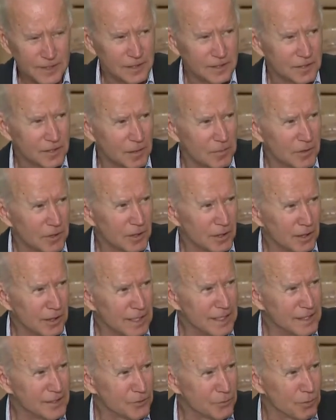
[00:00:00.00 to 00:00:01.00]
some of the
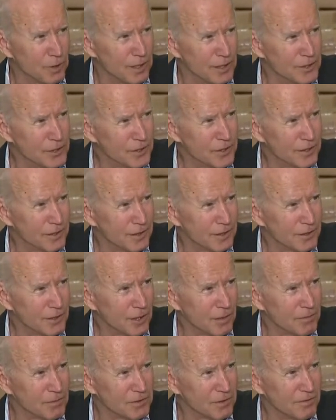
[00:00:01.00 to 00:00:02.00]
least reach in
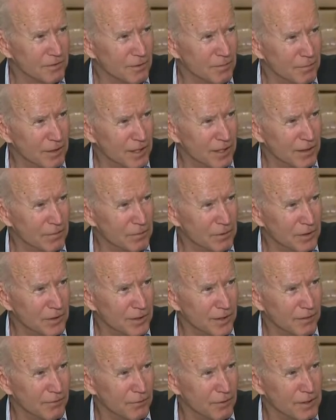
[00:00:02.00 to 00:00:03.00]
terms of
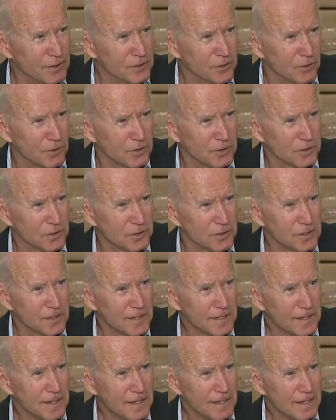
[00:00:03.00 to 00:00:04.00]
availability of resources.
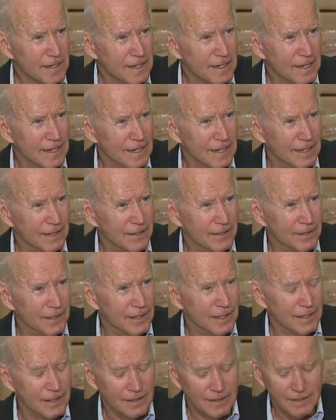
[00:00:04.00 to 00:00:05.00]
And
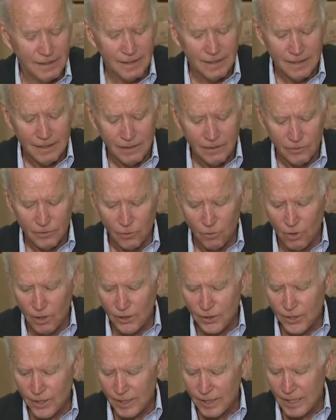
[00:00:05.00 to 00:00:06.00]
the
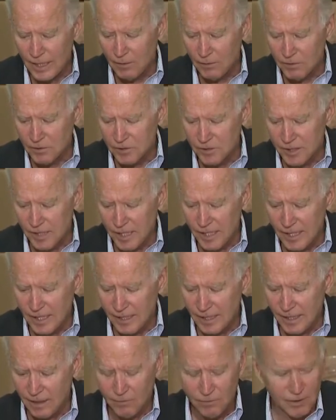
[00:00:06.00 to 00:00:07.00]
one thing I will say,
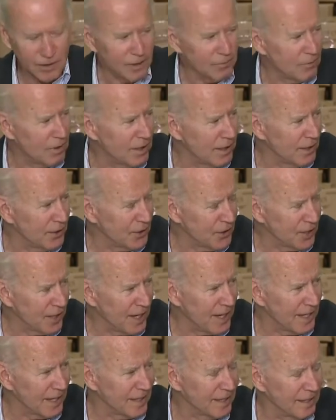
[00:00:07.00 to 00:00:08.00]
and I really want to
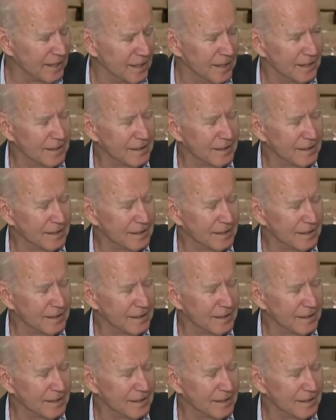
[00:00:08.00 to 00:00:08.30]
thank